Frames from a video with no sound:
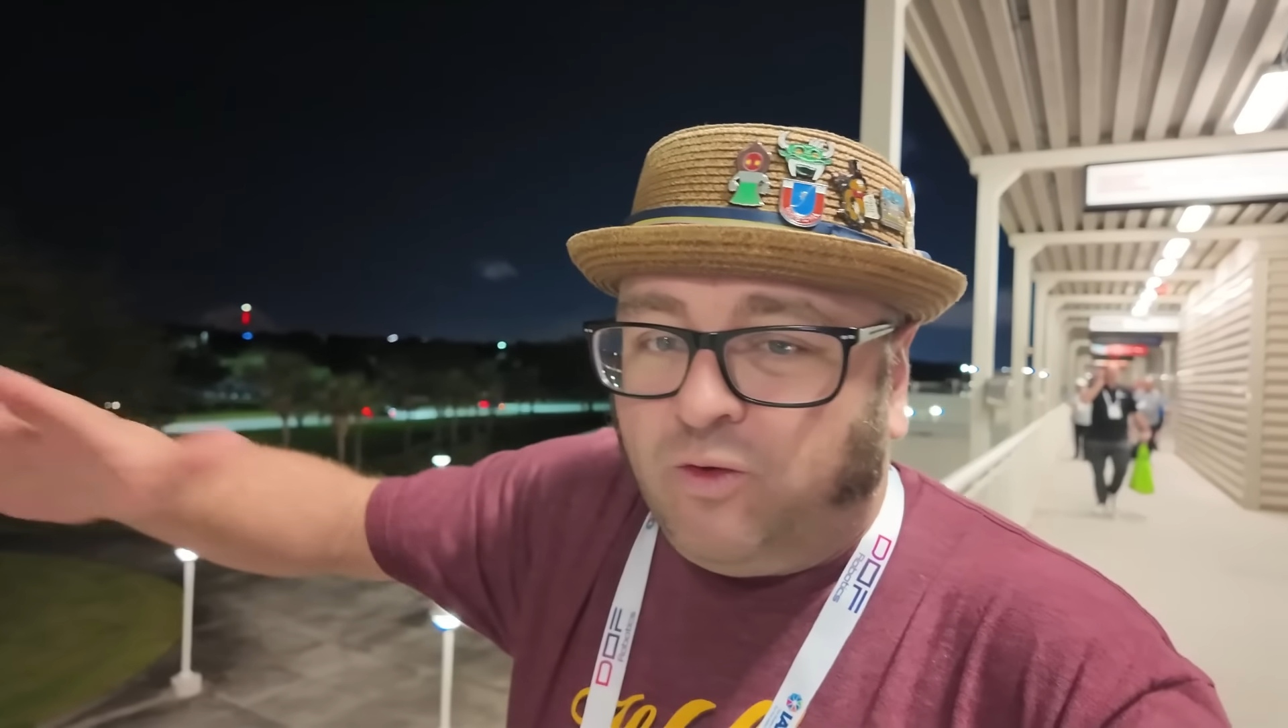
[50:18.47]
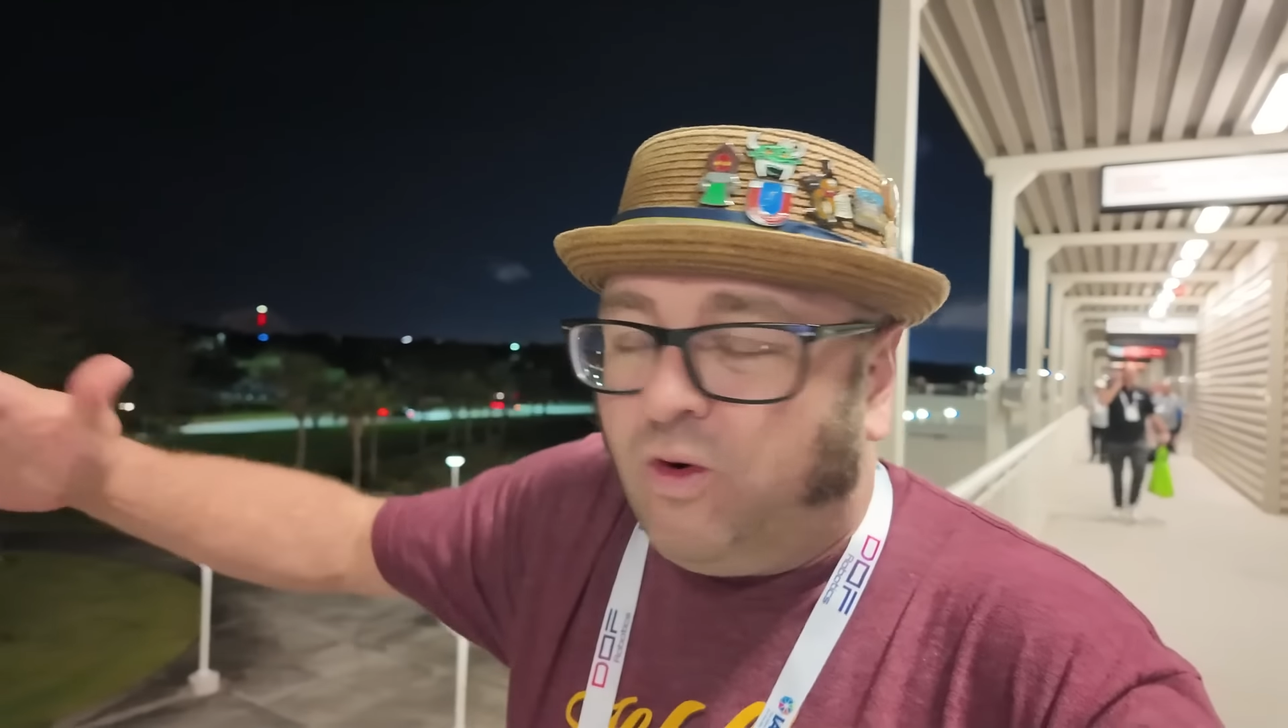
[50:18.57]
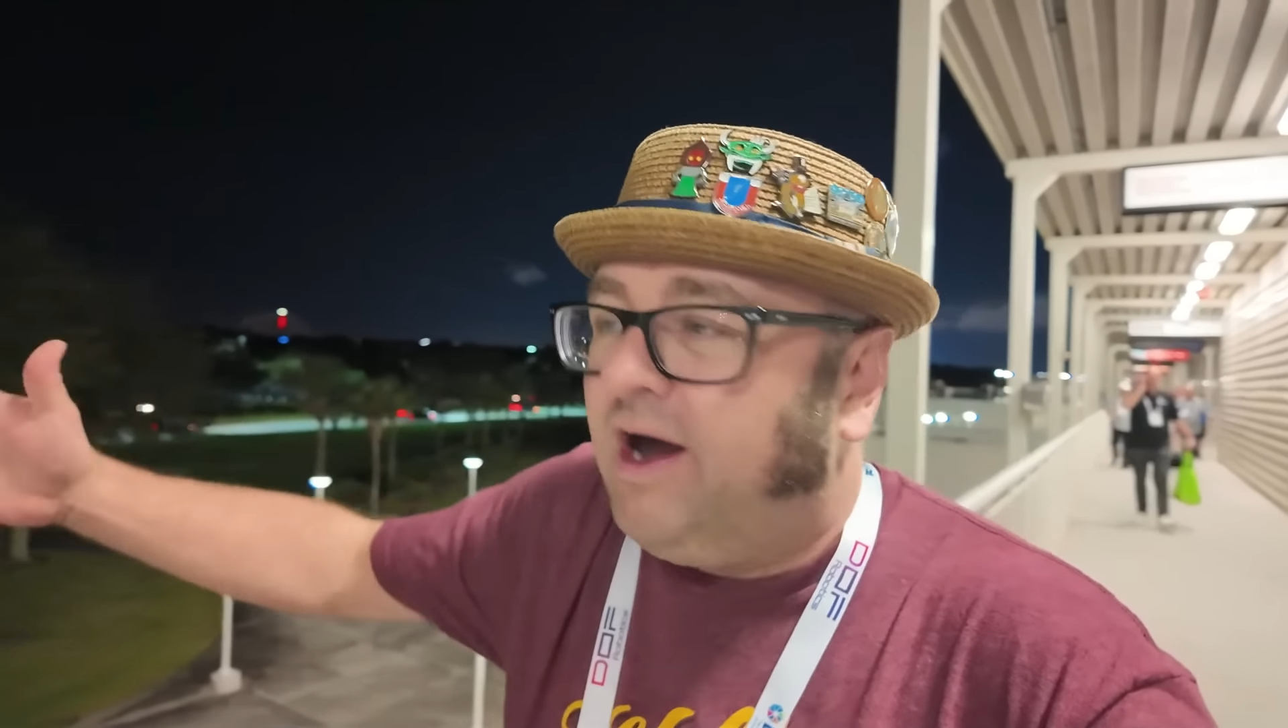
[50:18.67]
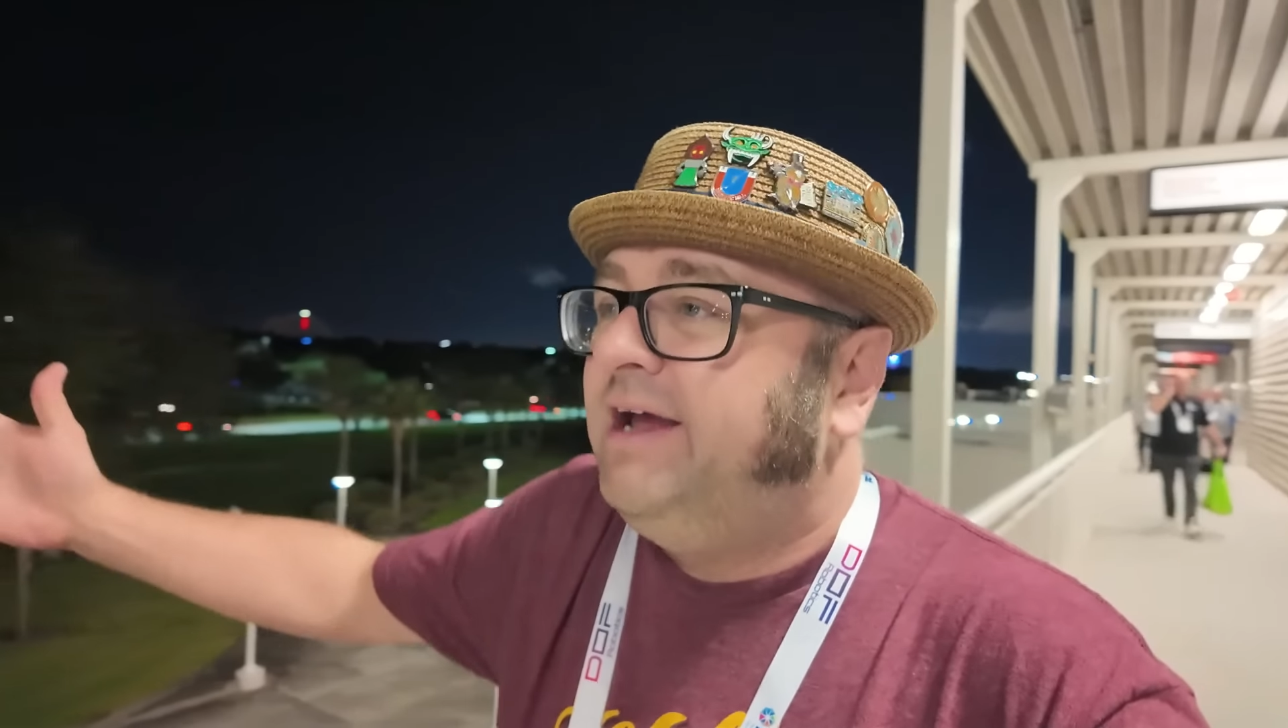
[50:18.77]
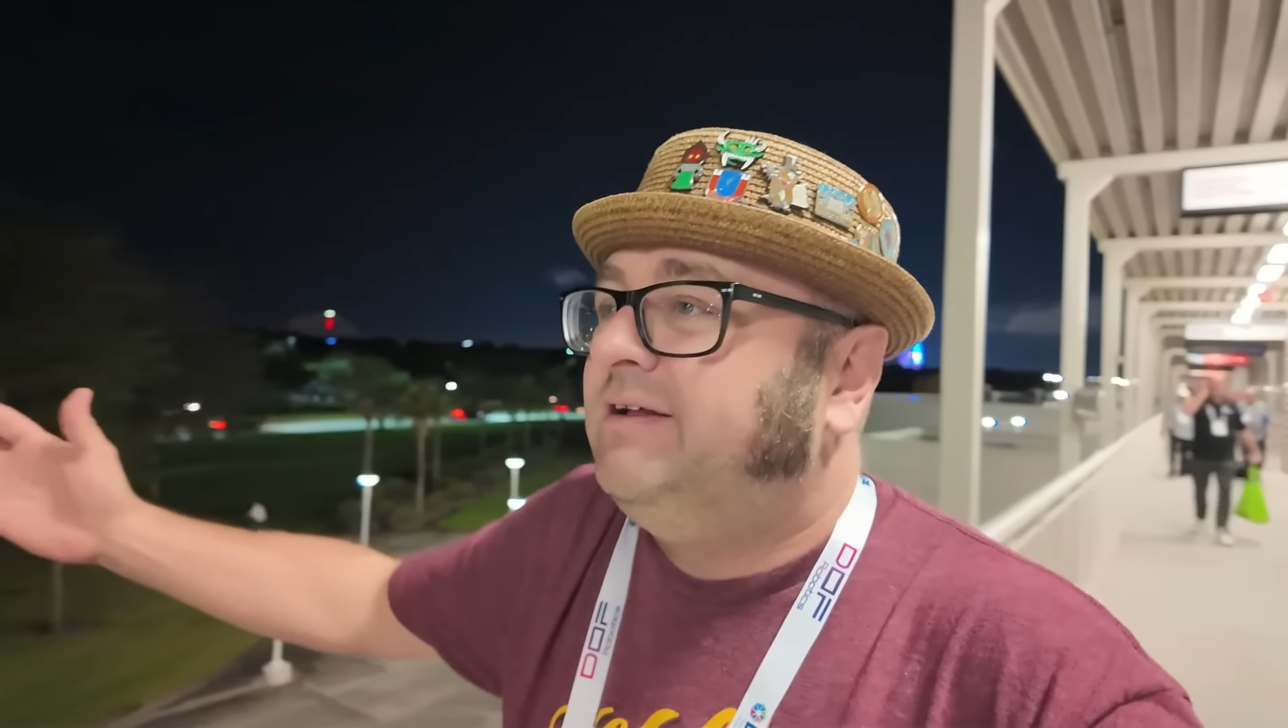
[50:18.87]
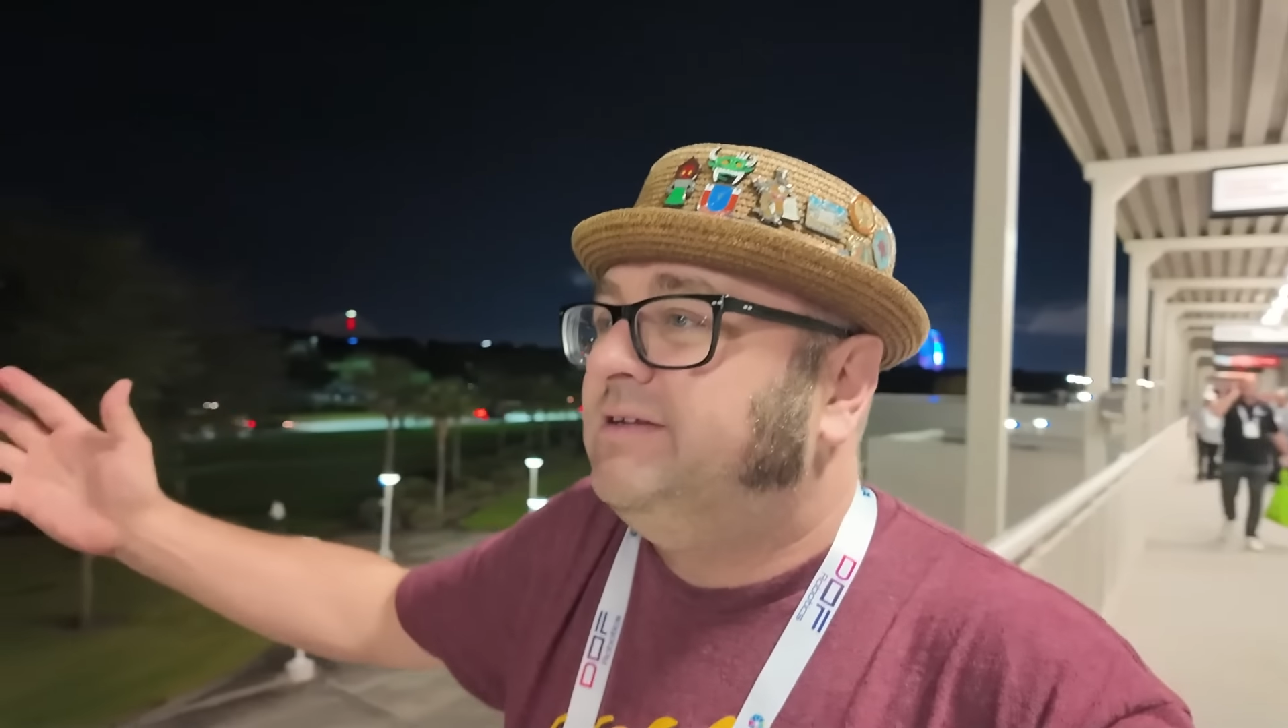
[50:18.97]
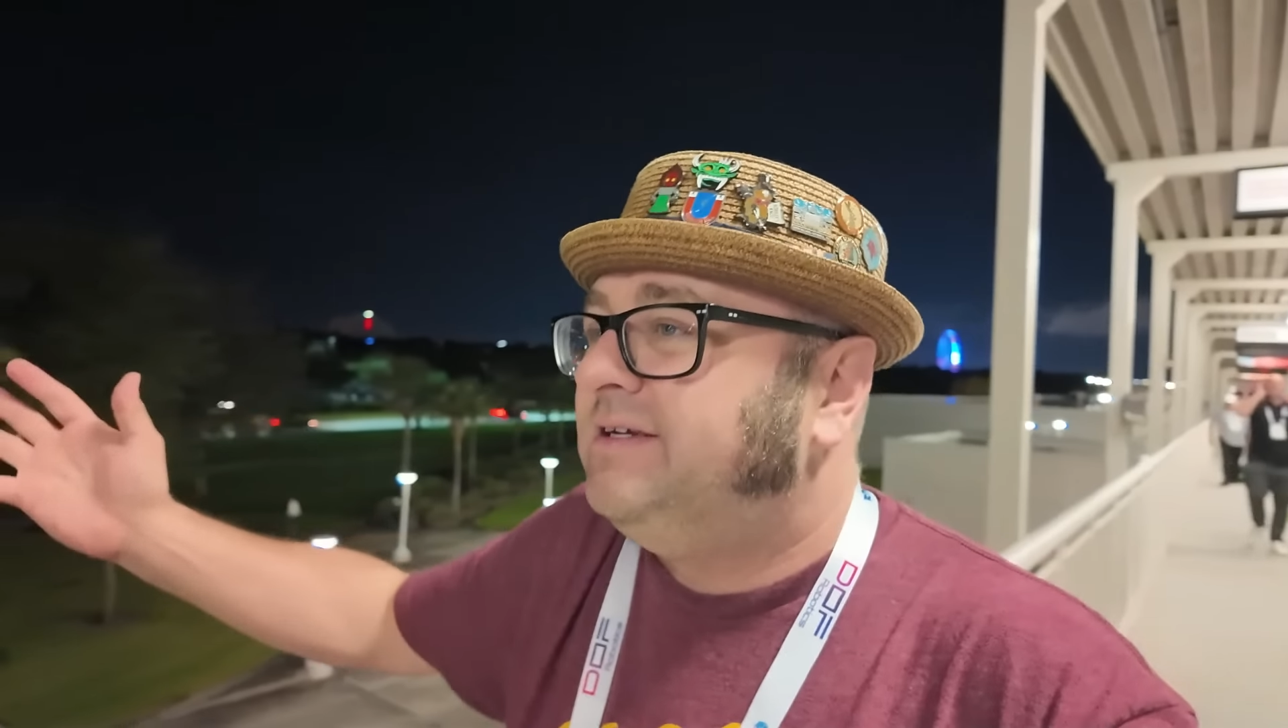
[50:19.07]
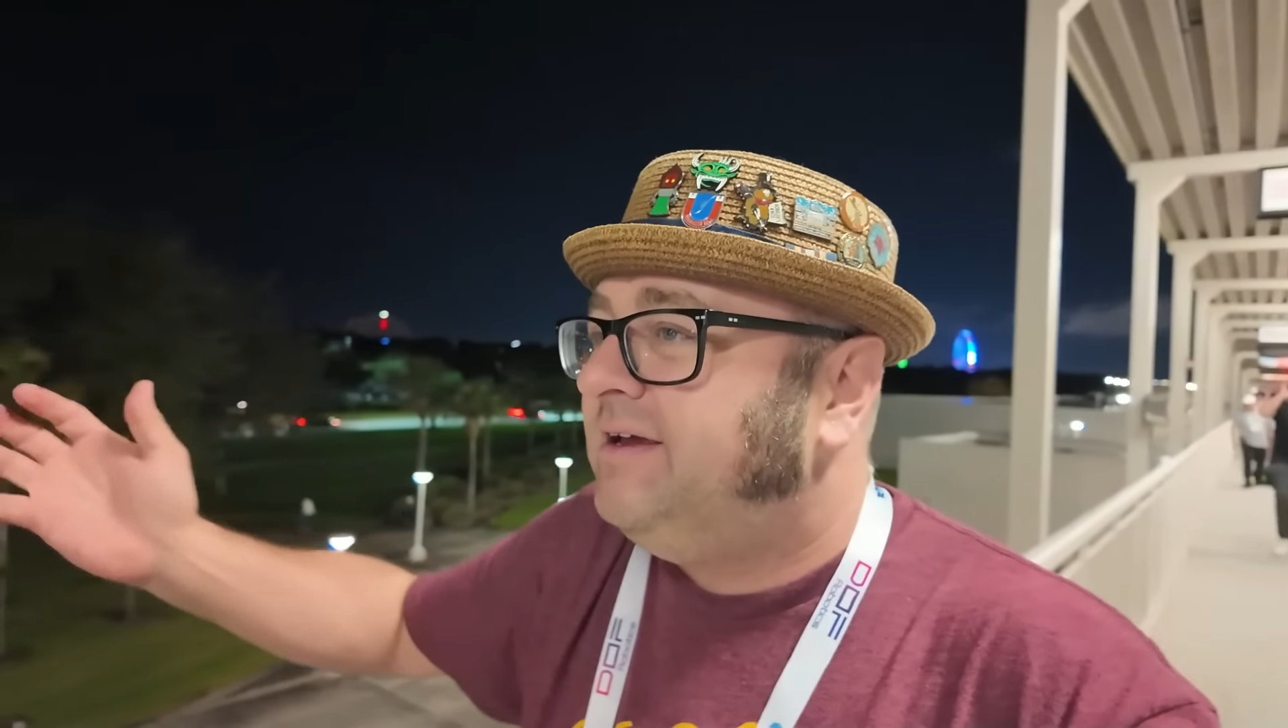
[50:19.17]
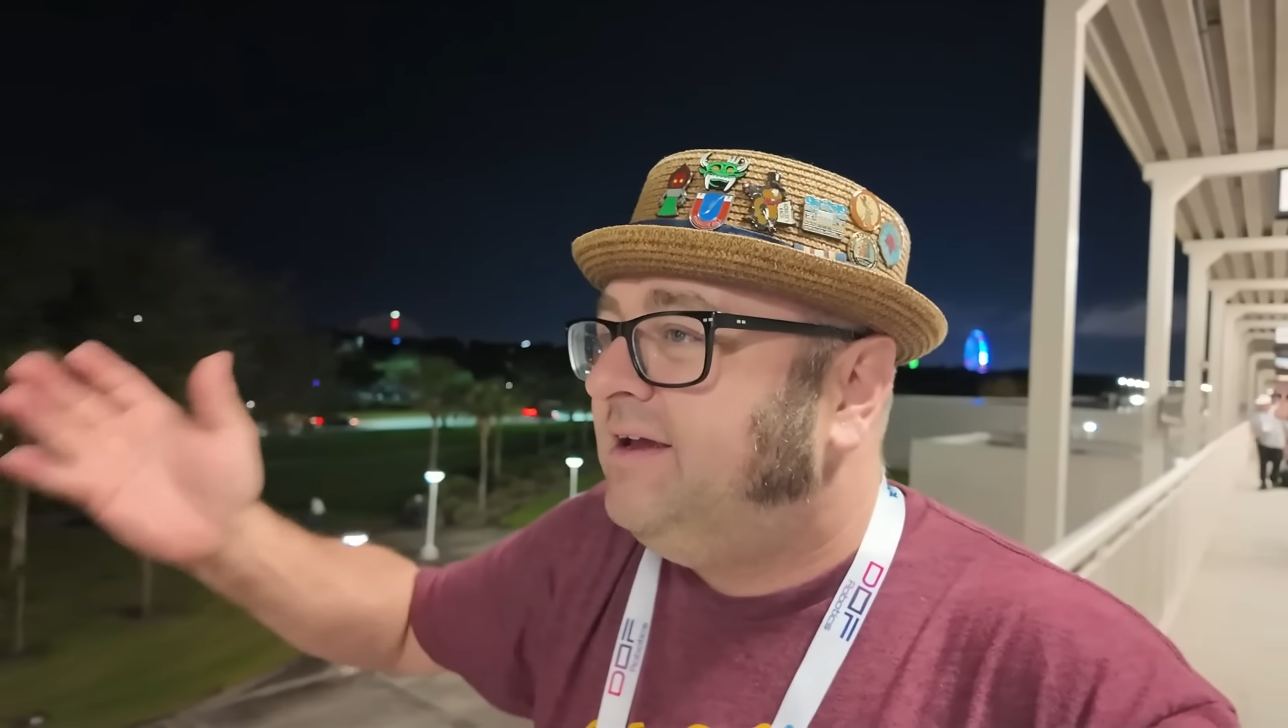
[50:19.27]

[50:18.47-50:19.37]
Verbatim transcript: the wild